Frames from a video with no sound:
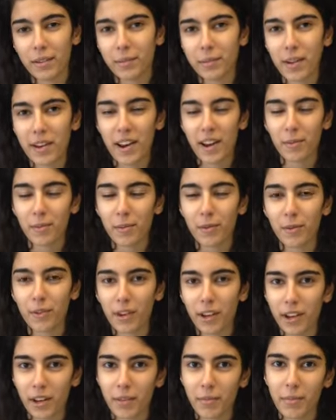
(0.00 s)
My name's
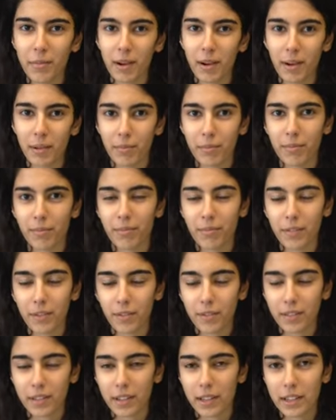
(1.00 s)
Ryan, I'm
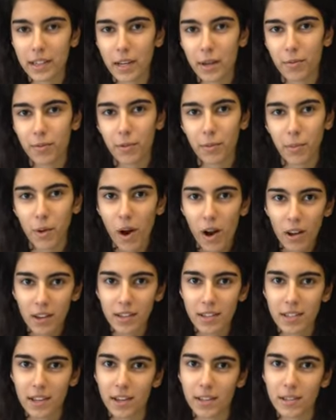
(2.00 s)
15 and I'm from
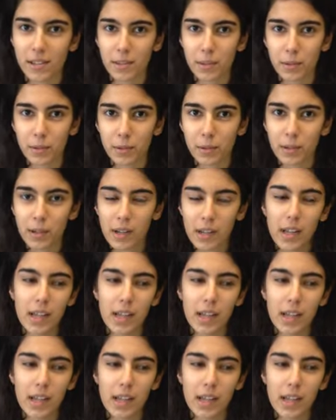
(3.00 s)
Heartlands High School,